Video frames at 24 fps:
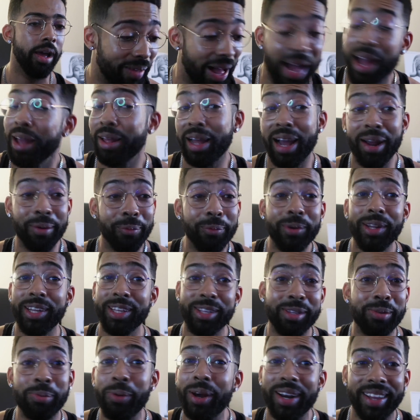I really
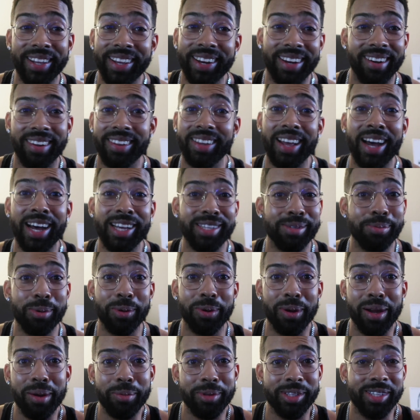just wanted to get out of the
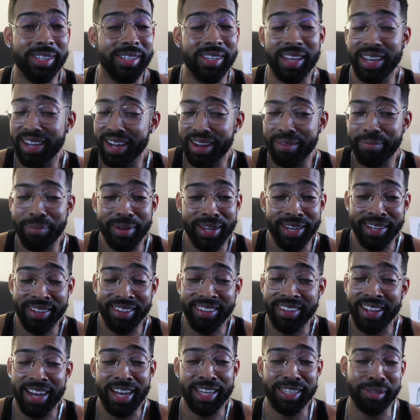hospital. I was just like, I've been in
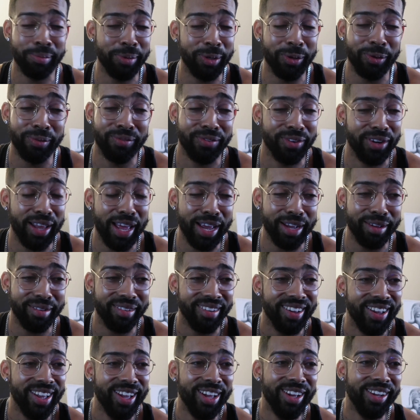the hospital for
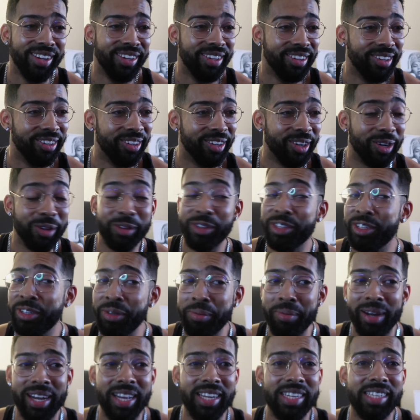2
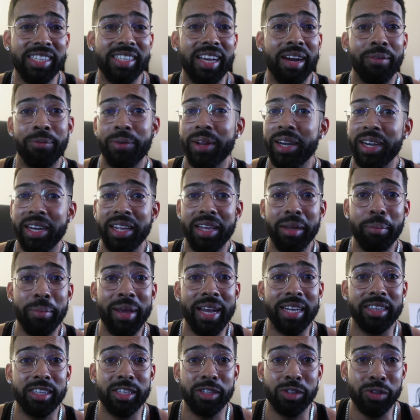months. I'm ready to get
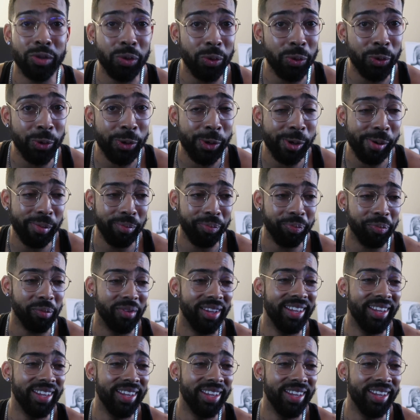back to school.